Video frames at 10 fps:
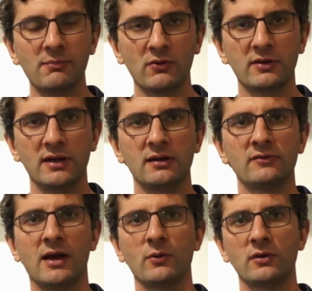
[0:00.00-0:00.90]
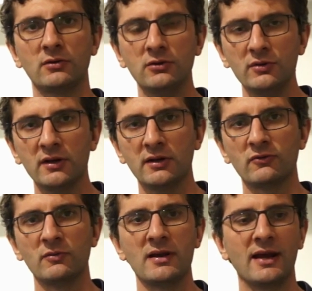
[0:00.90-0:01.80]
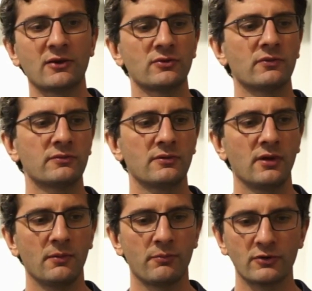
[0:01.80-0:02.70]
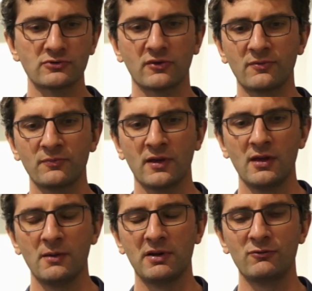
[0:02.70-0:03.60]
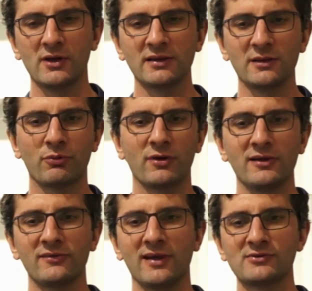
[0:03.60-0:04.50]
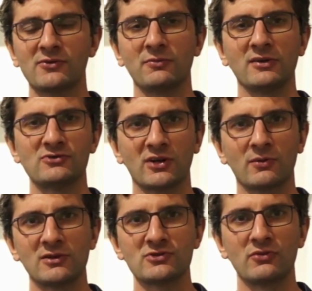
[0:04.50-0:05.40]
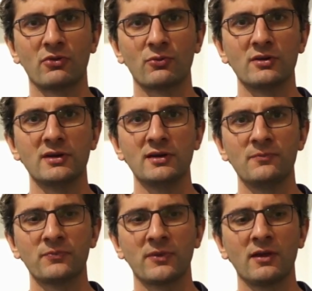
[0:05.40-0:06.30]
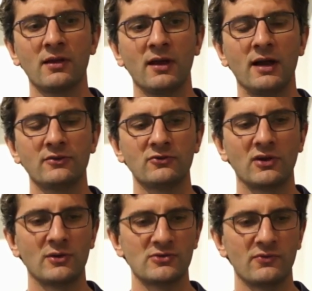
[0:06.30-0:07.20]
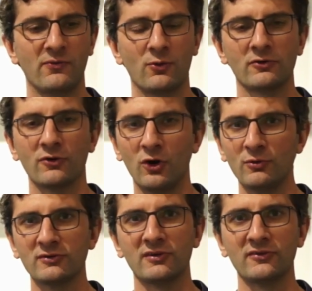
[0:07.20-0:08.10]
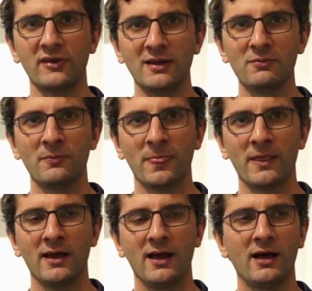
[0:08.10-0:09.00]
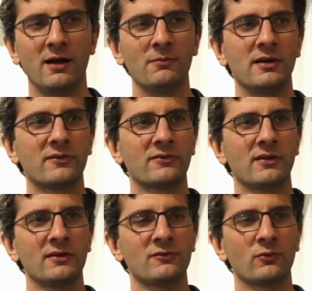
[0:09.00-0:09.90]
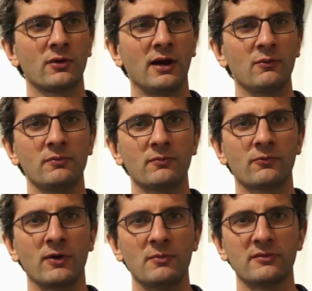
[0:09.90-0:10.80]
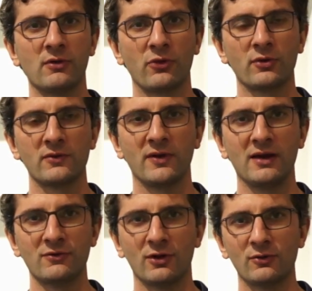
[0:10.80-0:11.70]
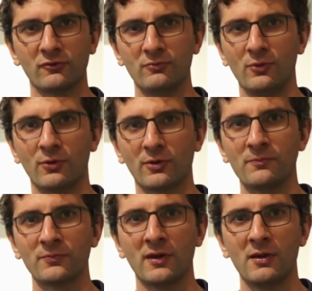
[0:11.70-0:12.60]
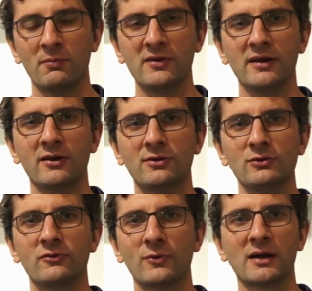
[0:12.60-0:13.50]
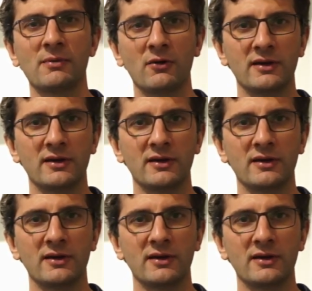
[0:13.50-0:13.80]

mount kit is now included. It used to be an extra purchase. But if you look at the price, actually from the generation 3 to the generation 4, it's almost the same. It's, at least where I'm from, it's about $35 more. But then it includes the rack mount